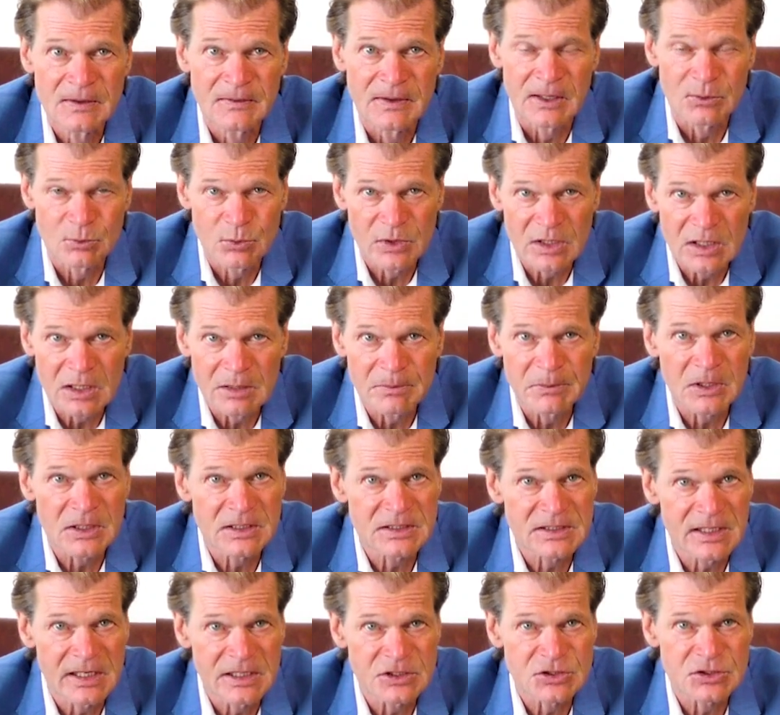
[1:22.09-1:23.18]
and
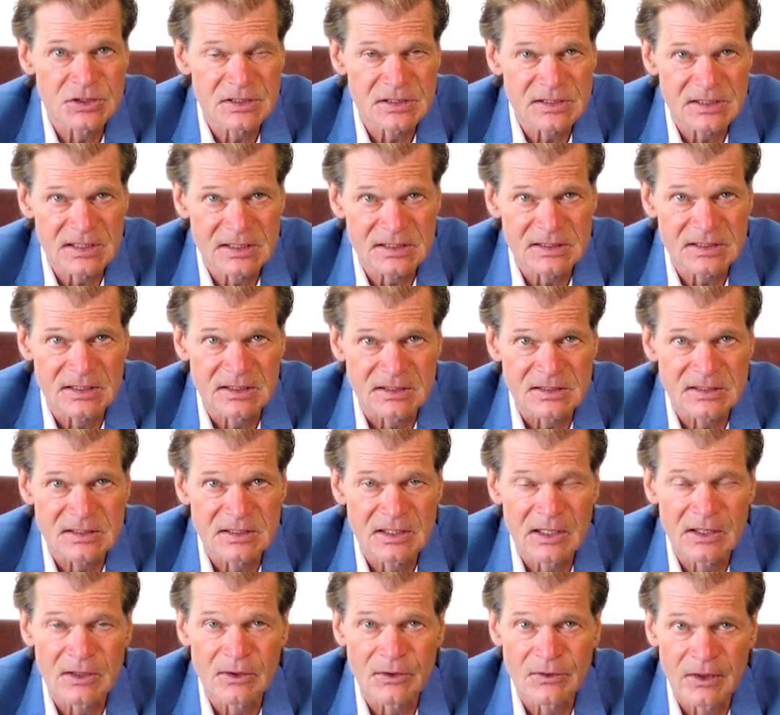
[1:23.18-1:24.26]
rehabilitation assistants
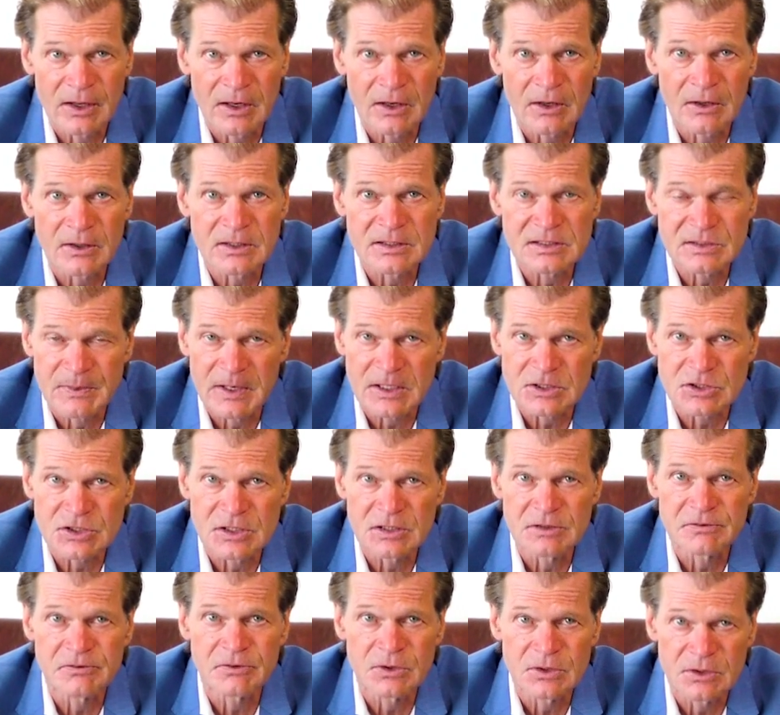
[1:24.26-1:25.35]
that are there
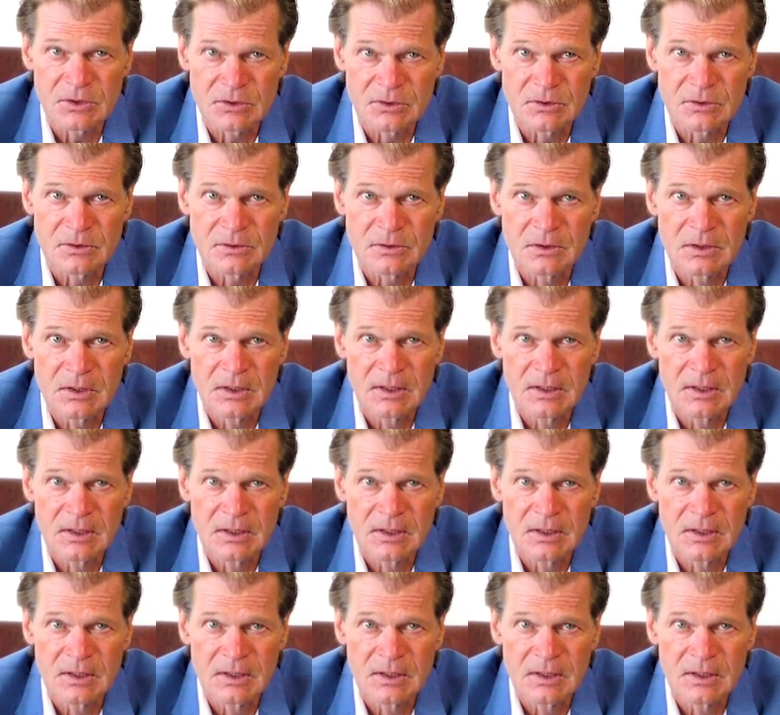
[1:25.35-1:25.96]
especially for you.